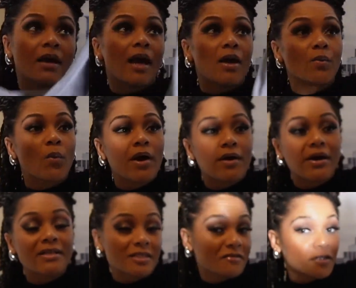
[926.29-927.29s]
and wear
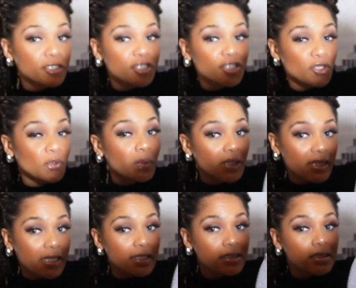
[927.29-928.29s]
a different shoe with
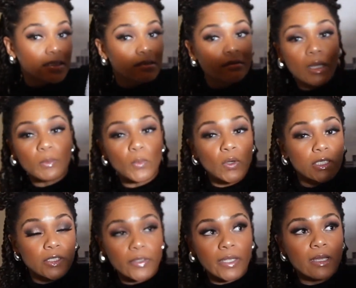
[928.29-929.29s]
this. I'm
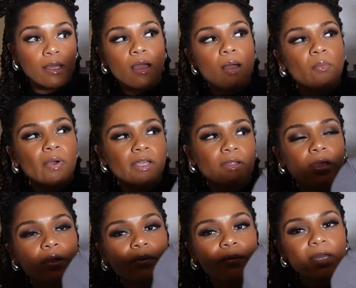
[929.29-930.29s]
wondering. But you
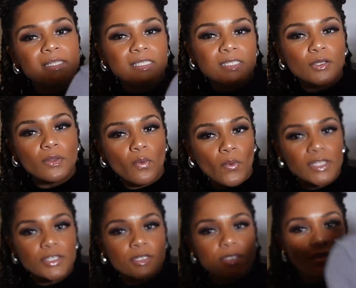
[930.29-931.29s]
know, it's still the
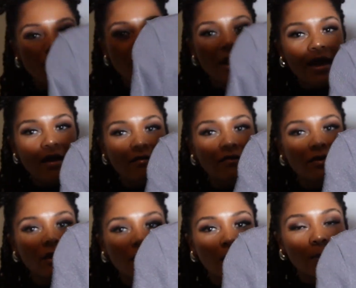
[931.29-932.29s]
winter, so I have
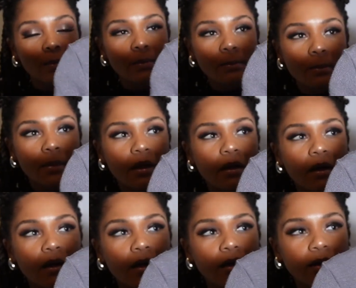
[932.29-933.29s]
um,
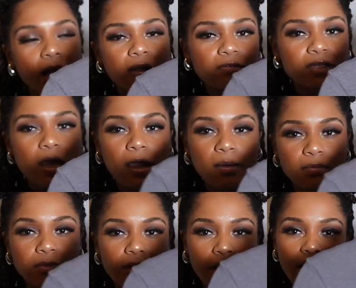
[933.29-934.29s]
a lot of time
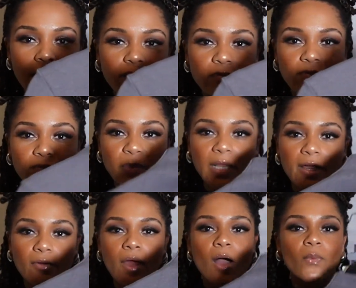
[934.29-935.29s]
to kind of play
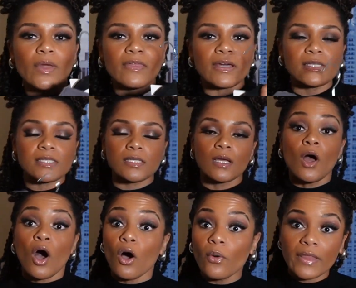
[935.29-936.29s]
around with this.
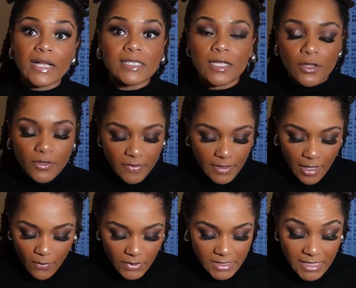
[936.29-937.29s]
Oh, that's another thing
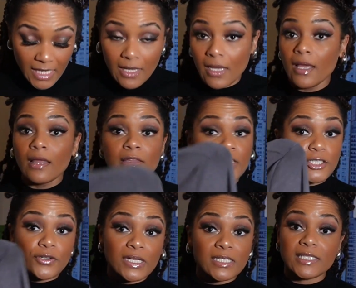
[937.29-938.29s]
I wanna say. This
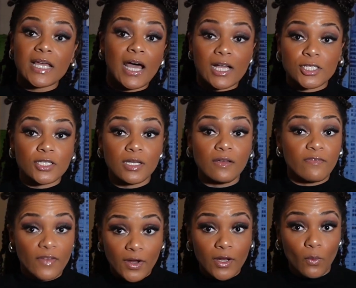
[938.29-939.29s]
dress is actually
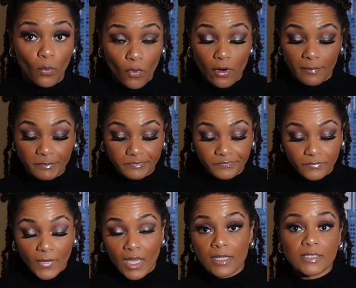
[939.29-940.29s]
very warm.
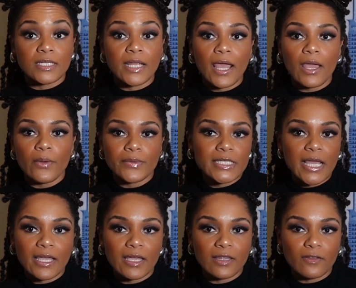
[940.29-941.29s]
Today it was
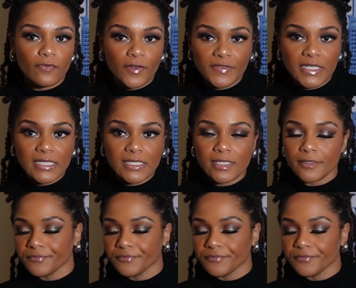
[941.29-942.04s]
like in the 50s